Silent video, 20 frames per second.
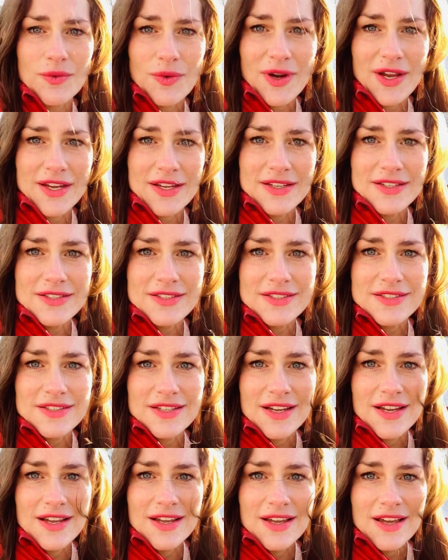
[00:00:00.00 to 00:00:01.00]

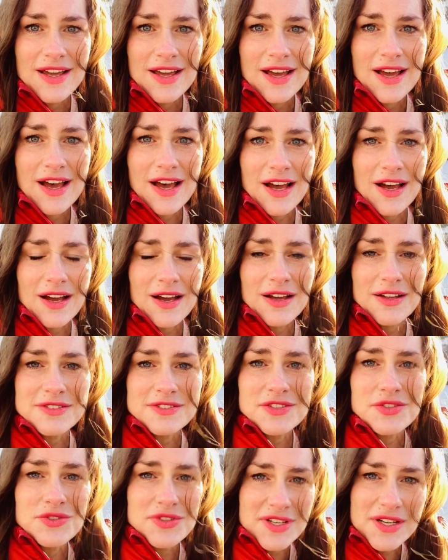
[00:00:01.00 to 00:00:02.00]
ways
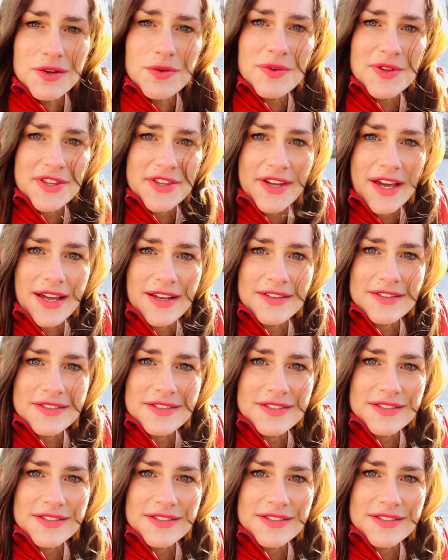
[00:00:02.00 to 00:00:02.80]
to deal with that.